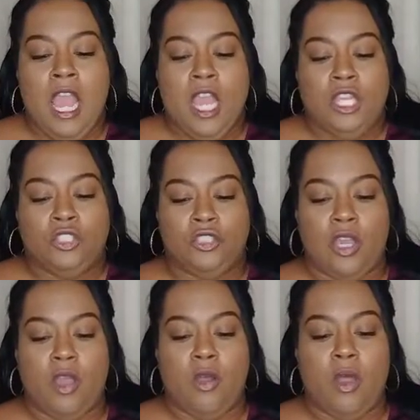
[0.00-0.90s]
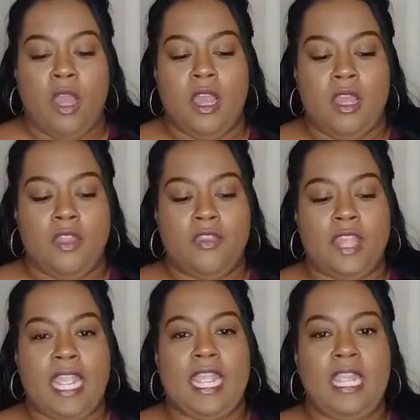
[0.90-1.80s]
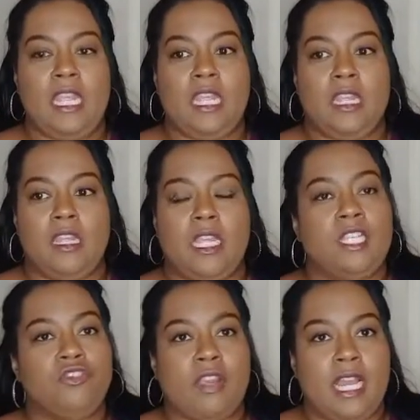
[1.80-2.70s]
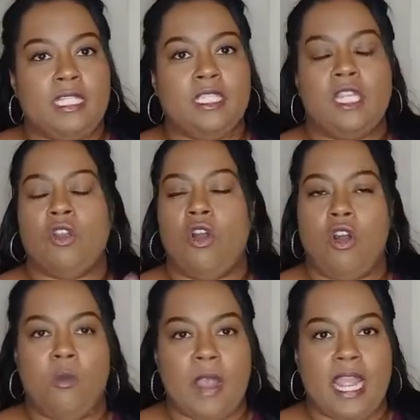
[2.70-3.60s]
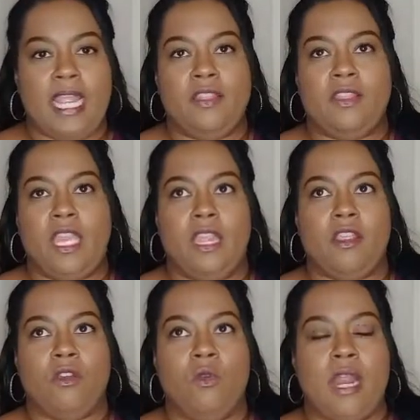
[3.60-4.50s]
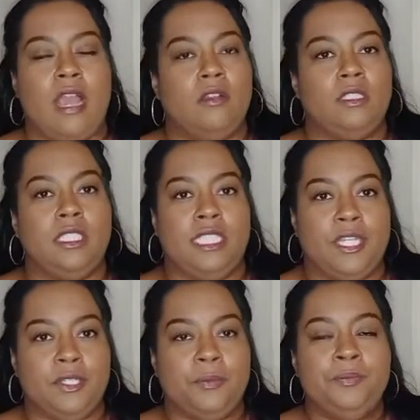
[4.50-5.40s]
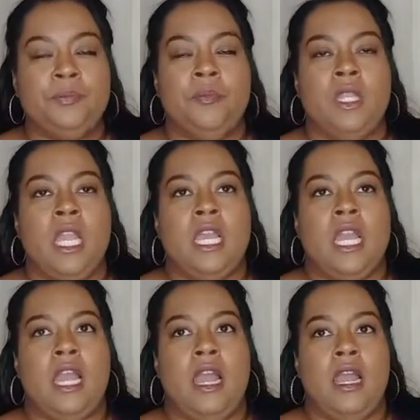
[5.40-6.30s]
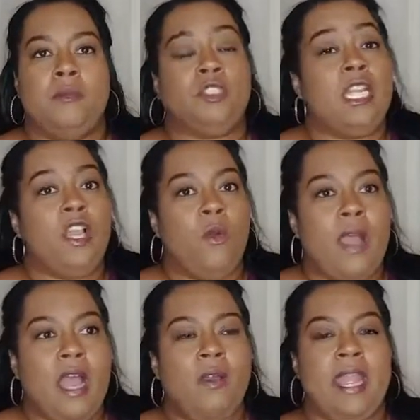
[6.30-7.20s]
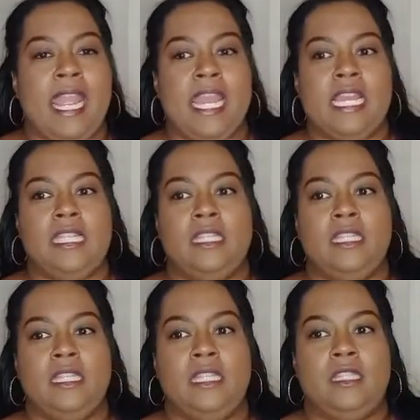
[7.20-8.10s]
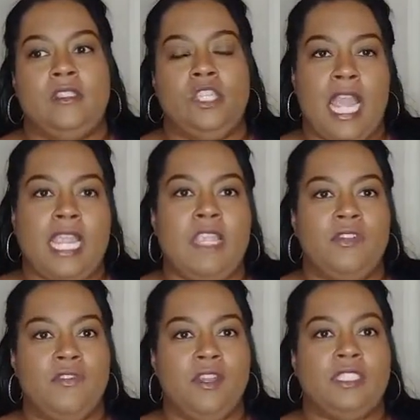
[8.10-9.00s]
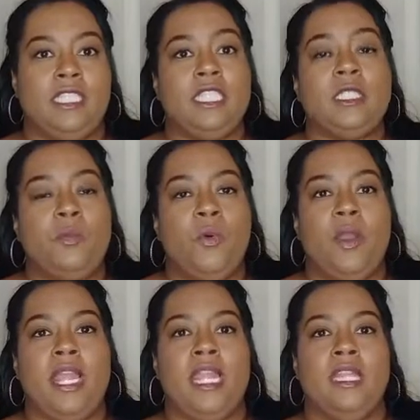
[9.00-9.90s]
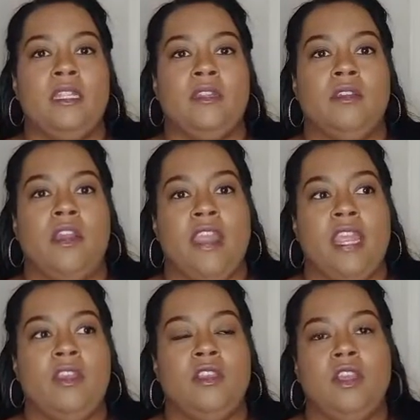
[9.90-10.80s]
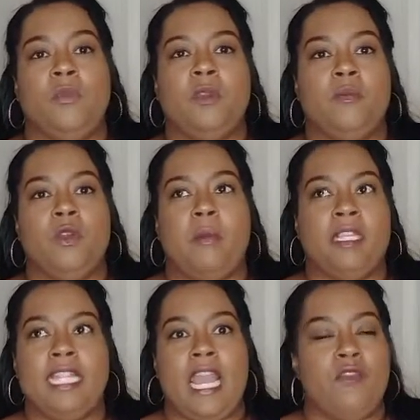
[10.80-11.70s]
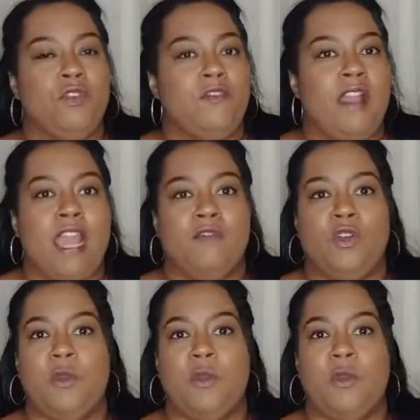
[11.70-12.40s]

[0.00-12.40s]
So they get dressed in all white. They're going out to dinner. So they go out, and Jackie reveals at this point, all right, look, we're about to have a revival.